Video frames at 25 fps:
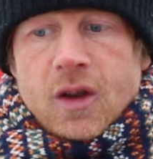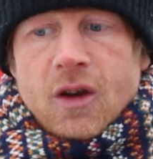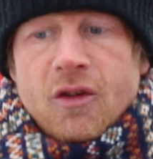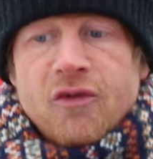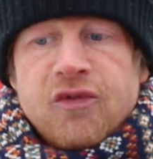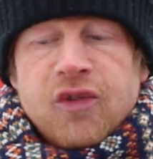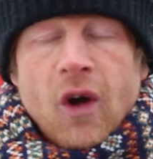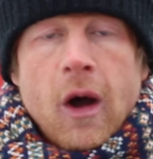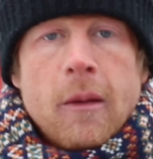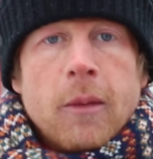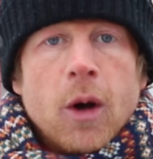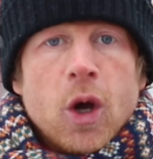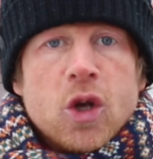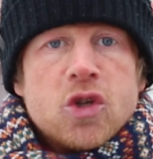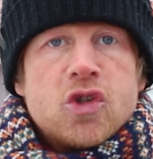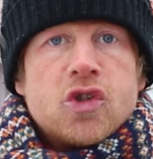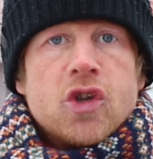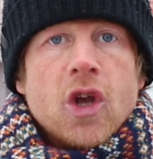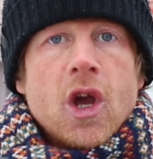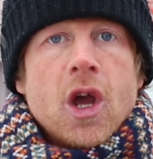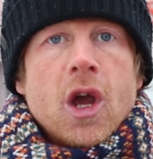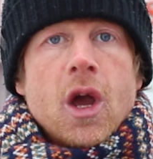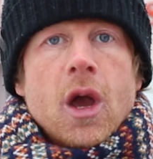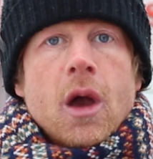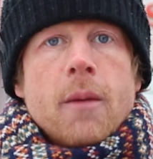from
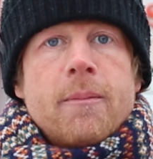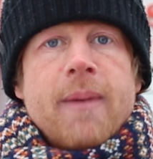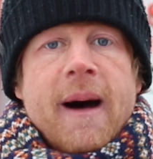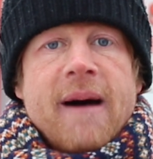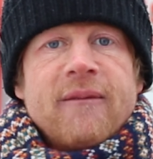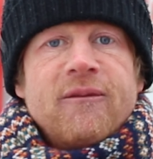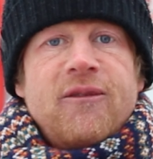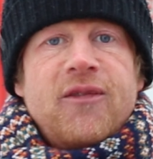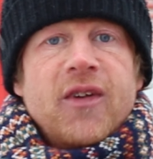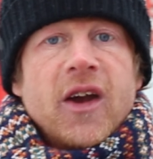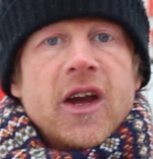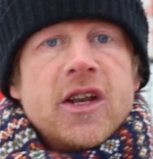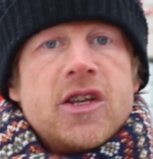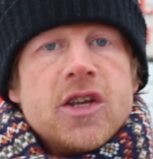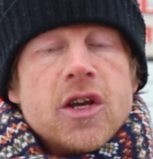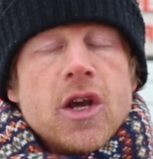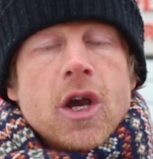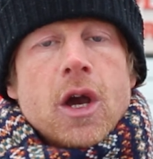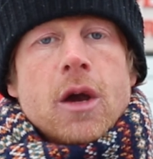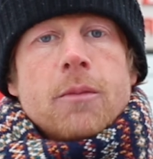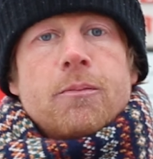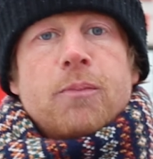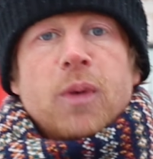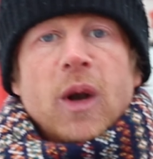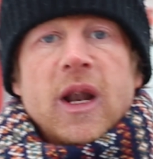us. Bamford,
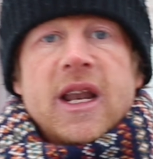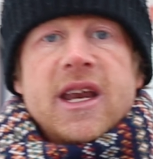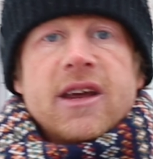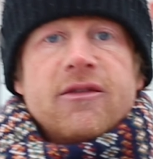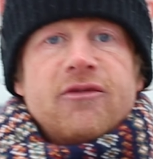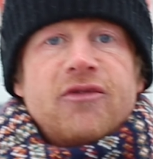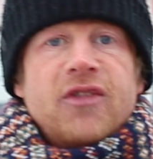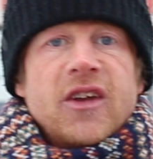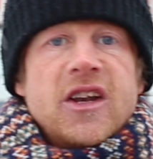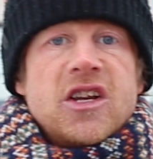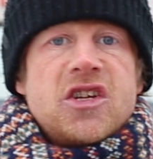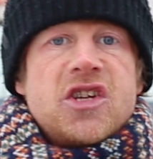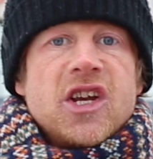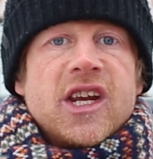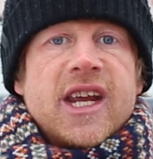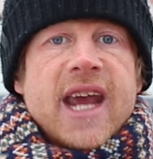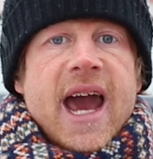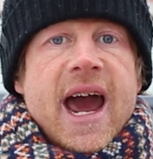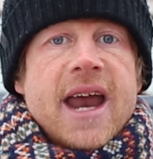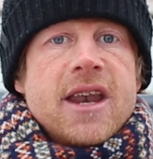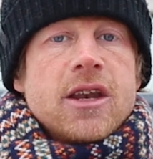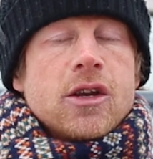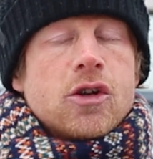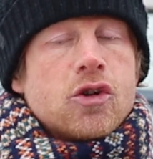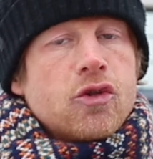brilliant finish
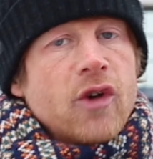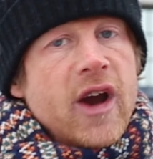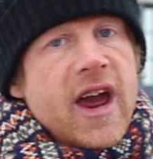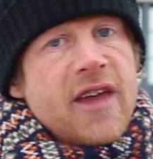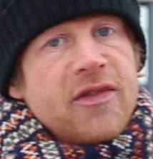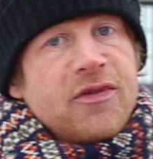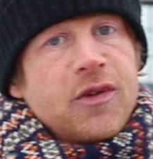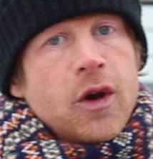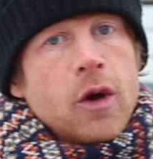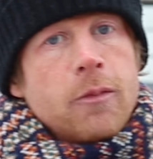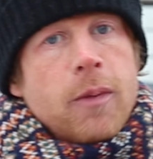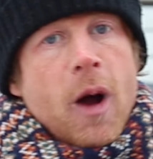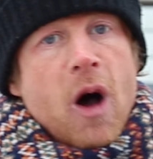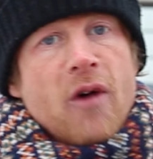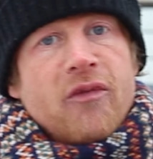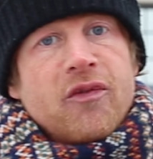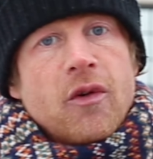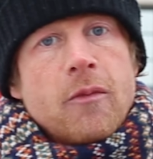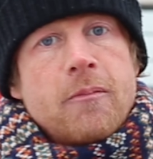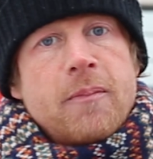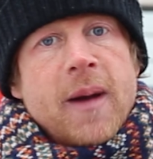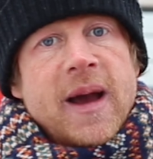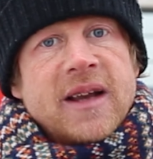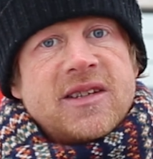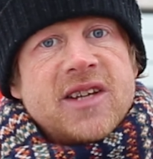again. Great through ball
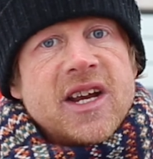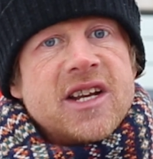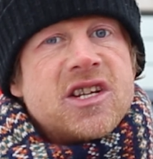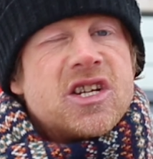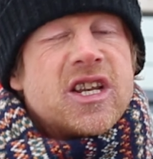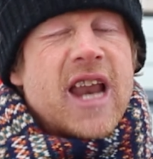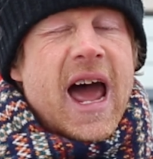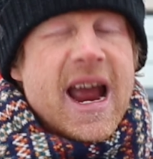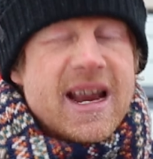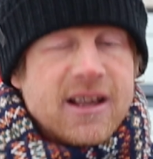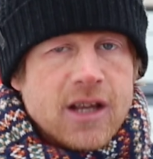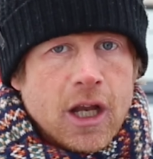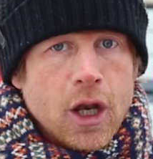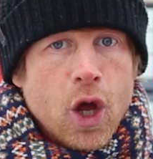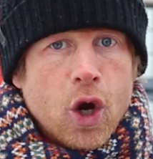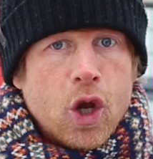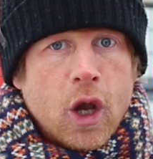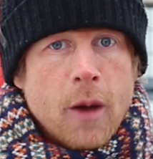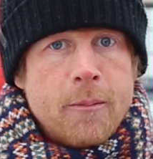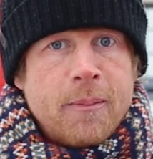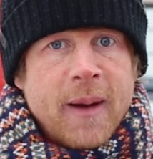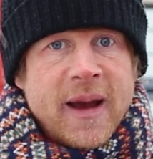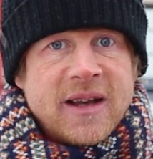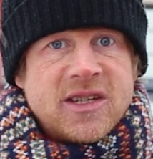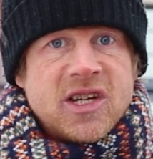from Besic. Like the
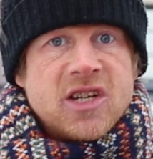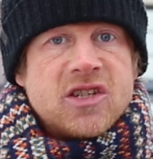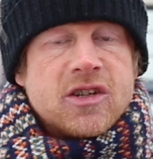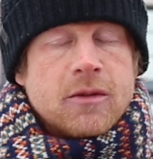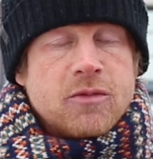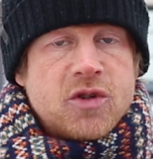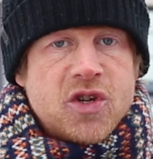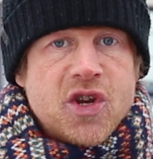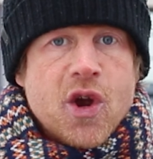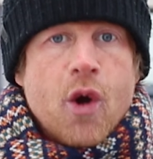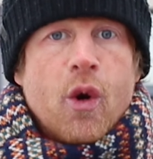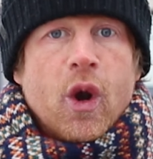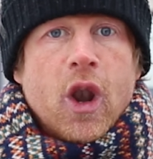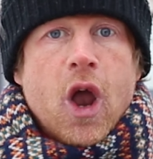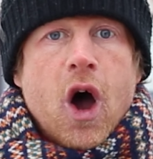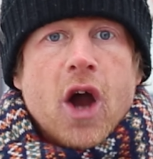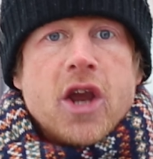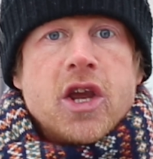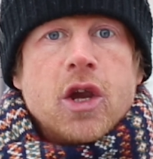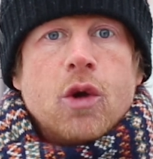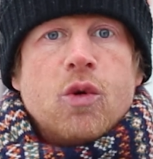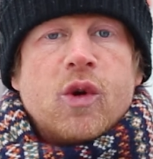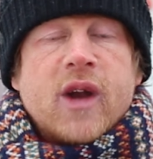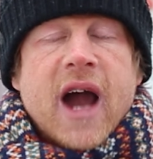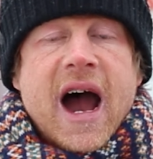look of Besic. I'm sure a
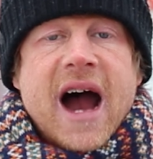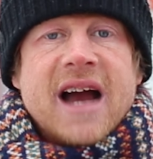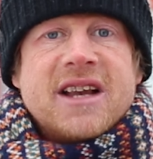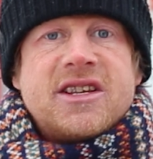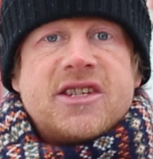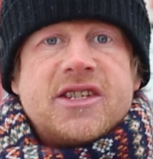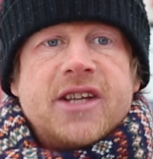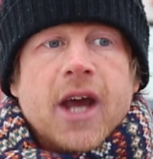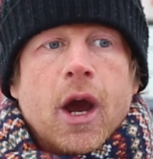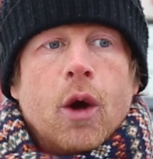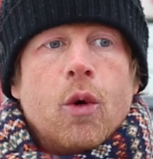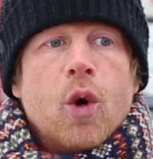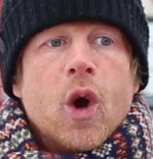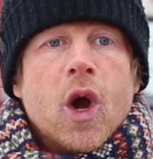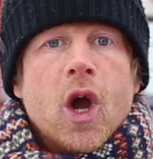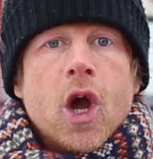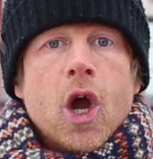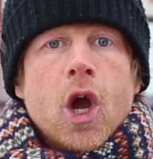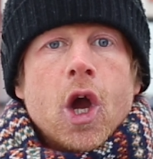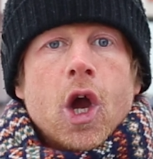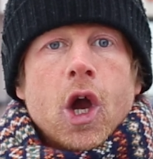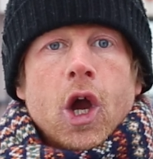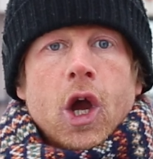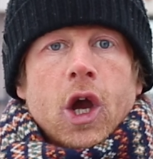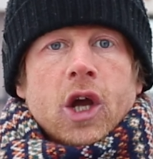lot of you guys do.
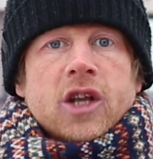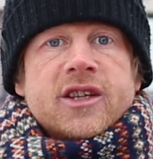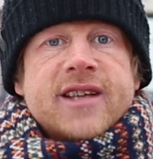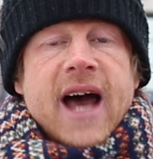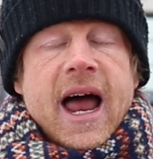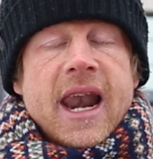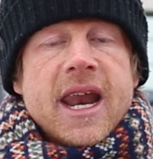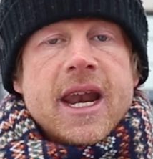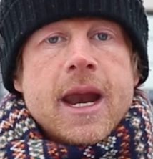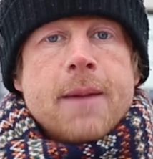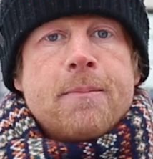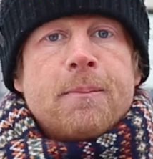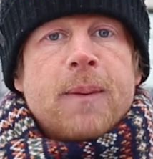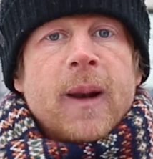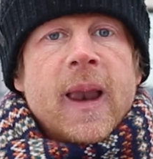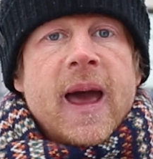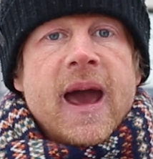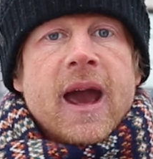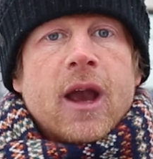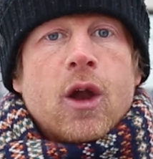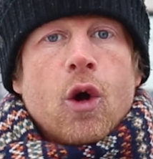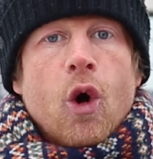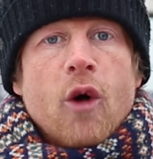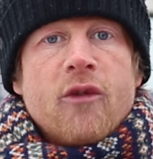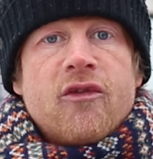Talented
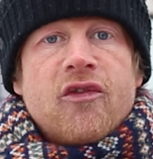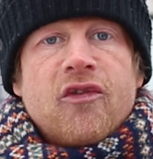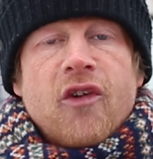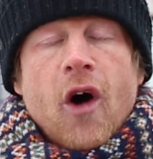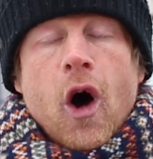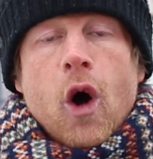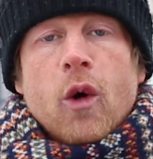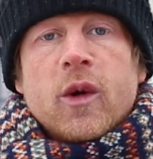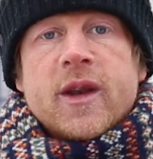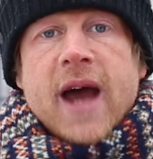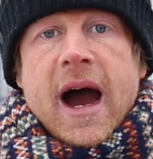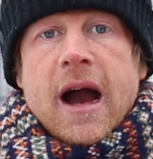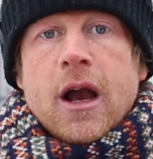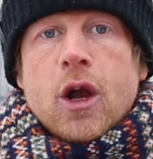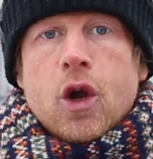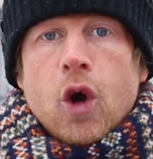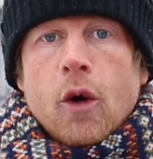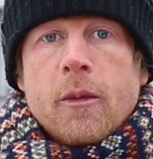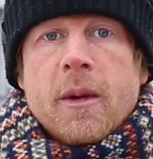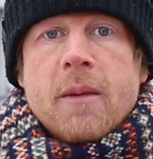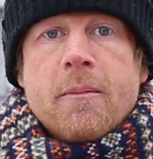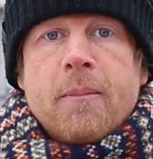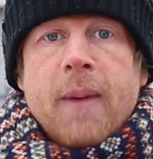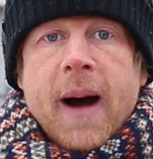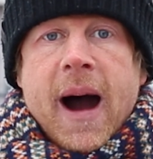player going forward and
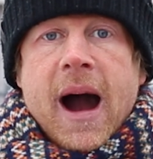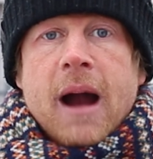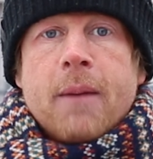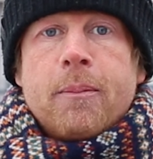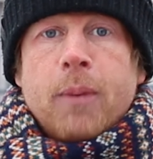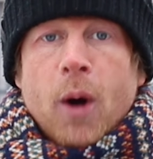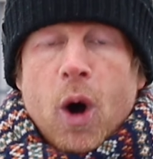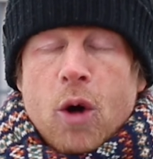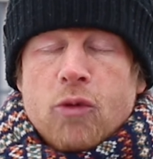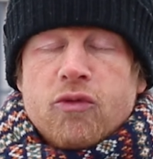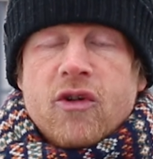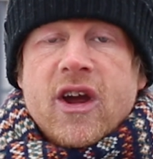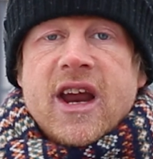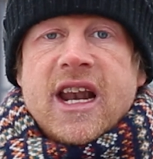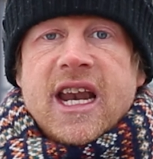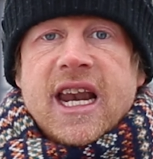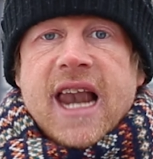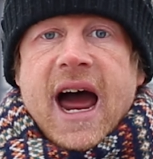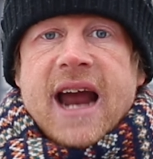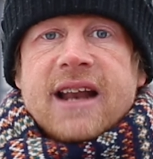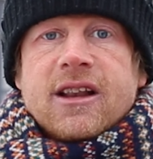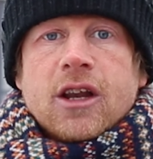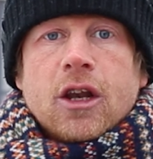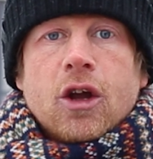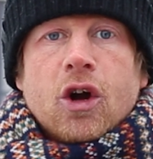coming back, but
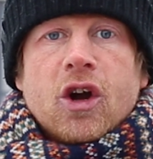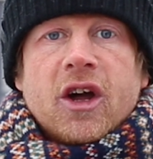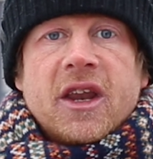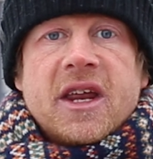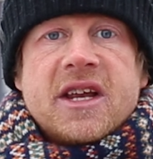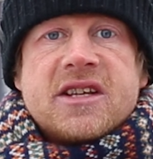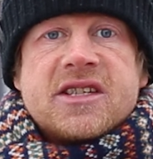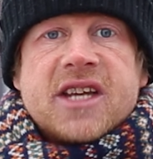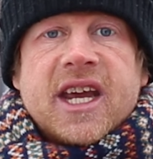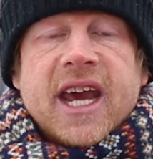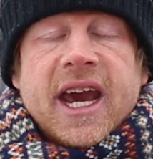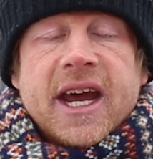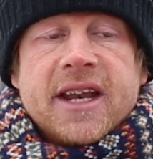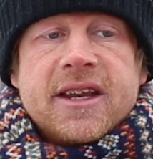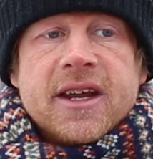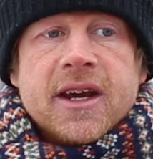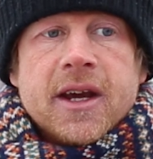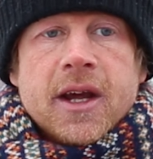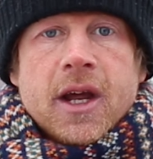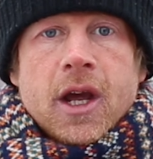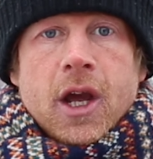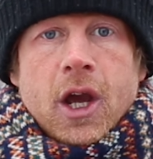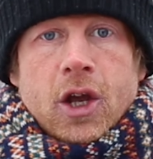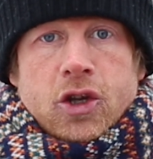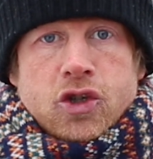really like the look of this kid.
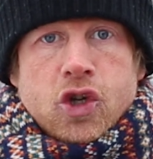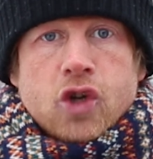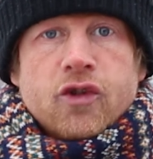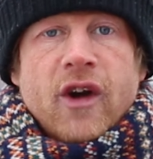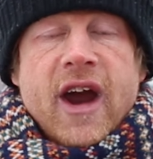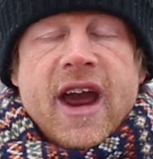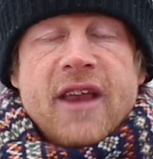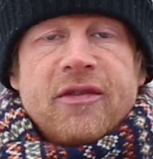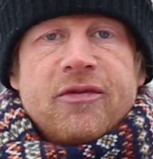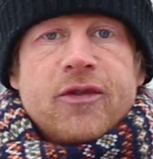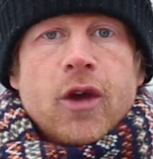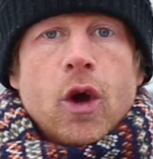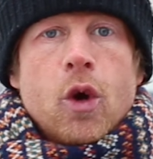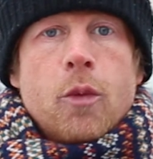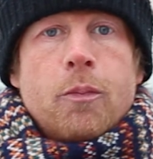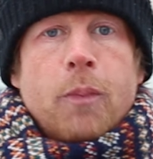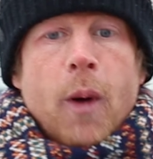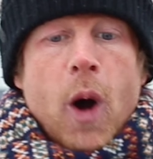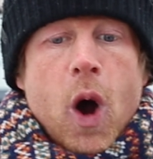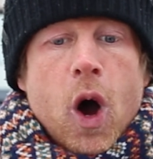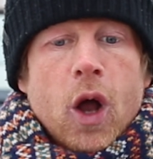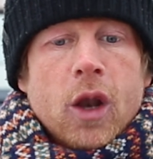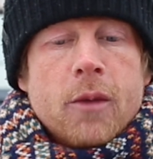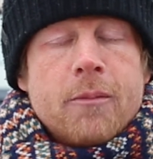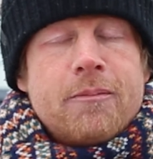It's great through
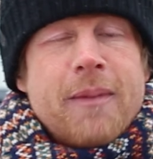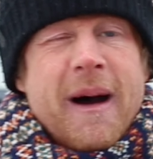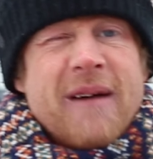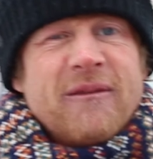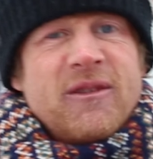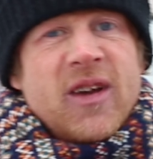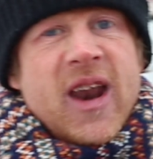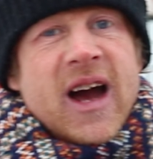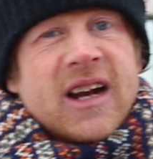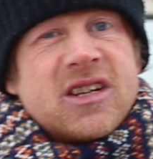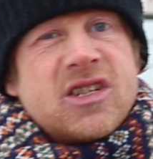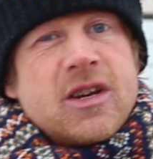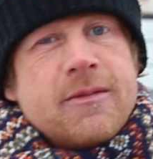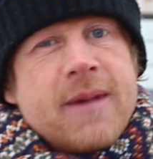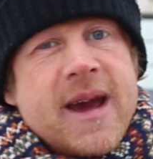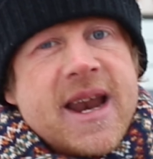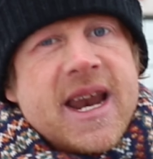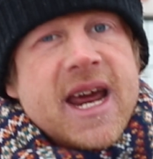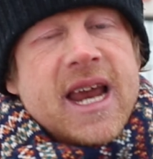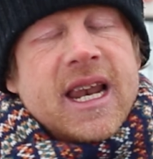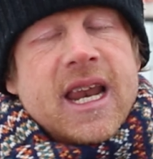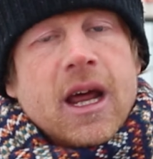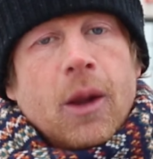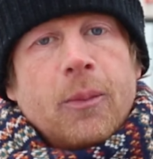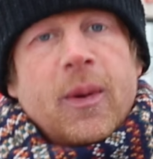ball, and Bamford actually
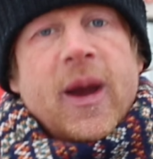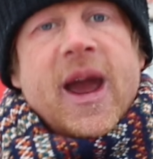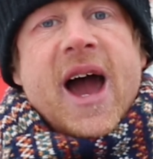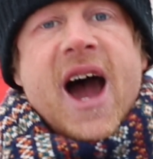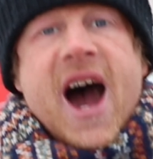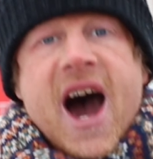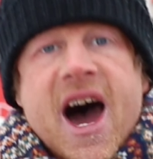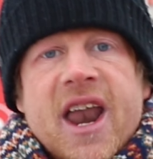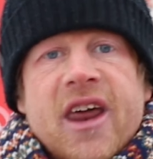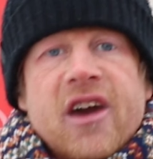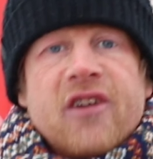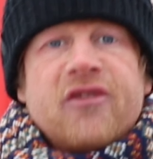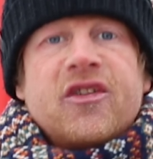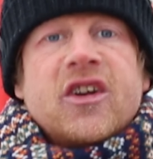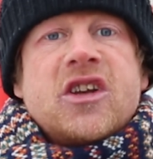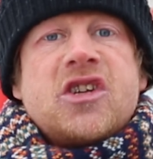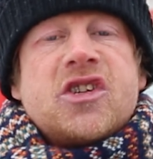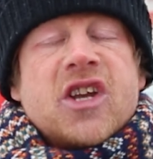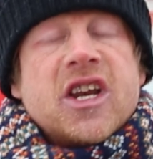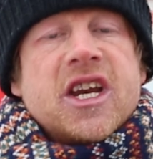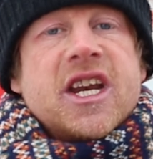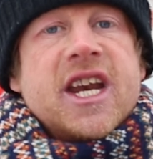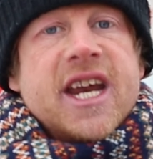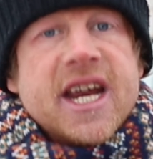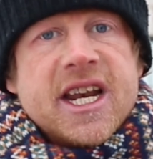made it a little bit harder to
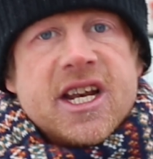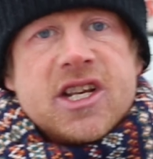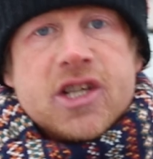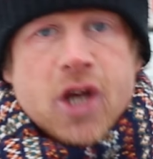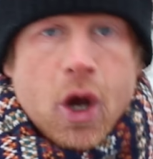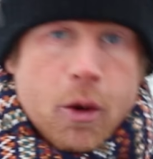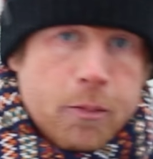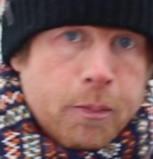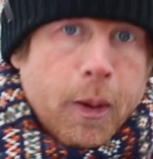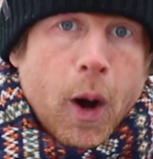finish than he needed to.